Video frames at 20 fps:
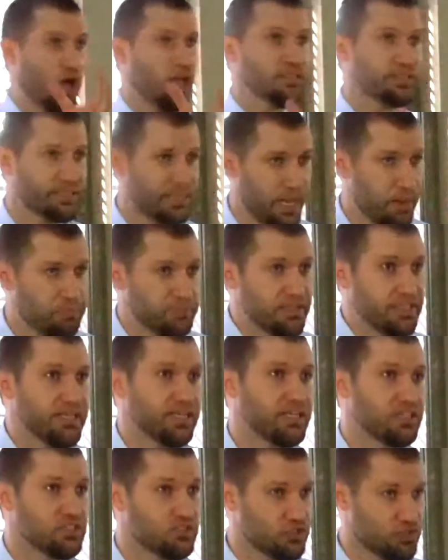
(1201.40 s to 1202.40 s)
concept
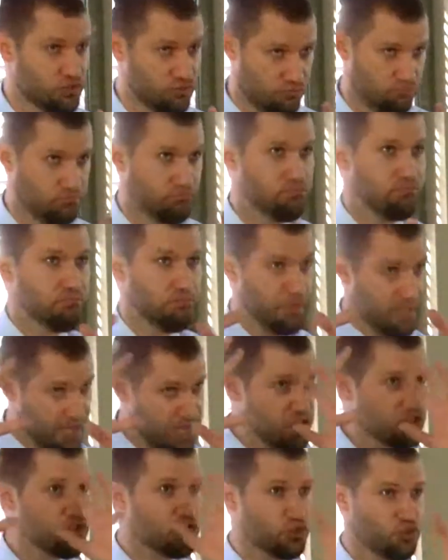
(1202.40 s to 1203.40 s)
is
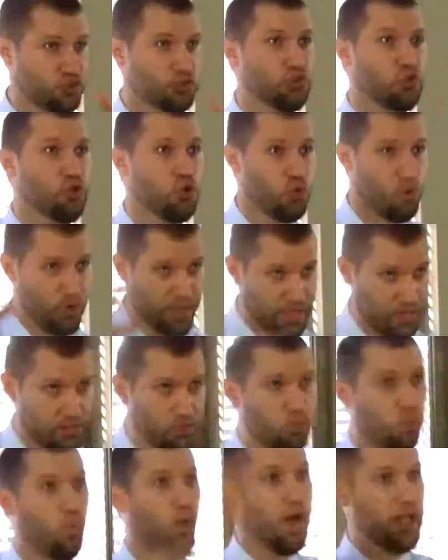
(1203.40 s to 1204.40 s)
true
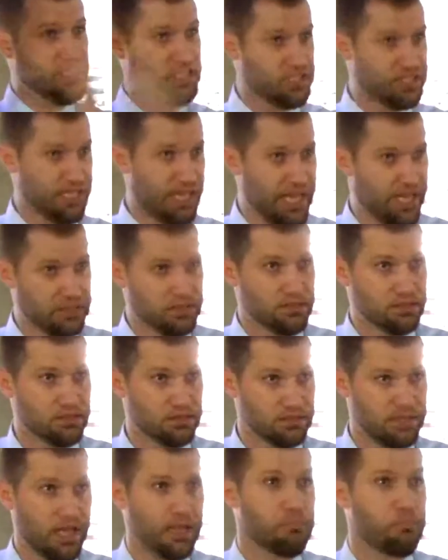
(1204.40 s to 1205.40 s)
in one
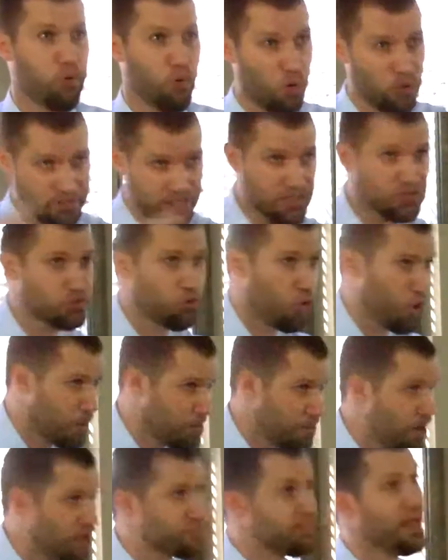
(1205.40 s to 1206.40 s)
sense, and Paul does talk
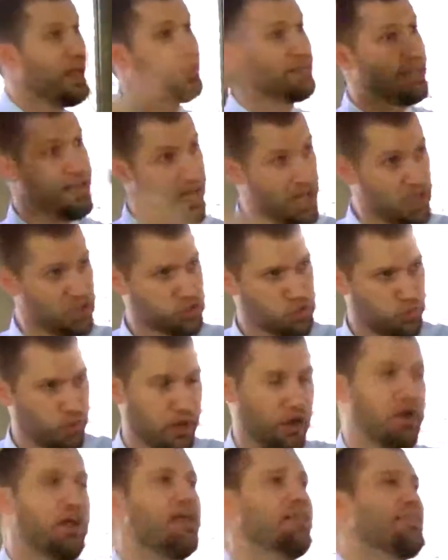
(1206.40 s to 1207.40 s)
about that
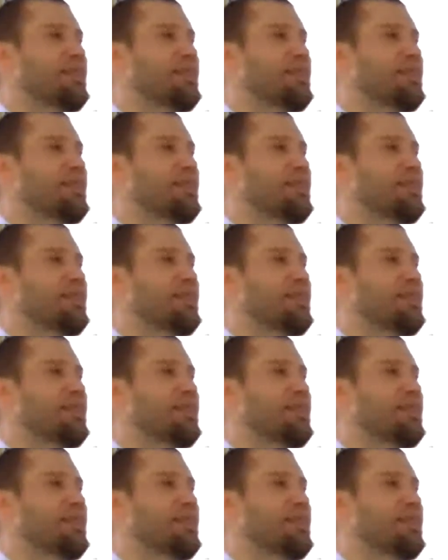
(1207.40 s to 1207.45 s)
elsewhere,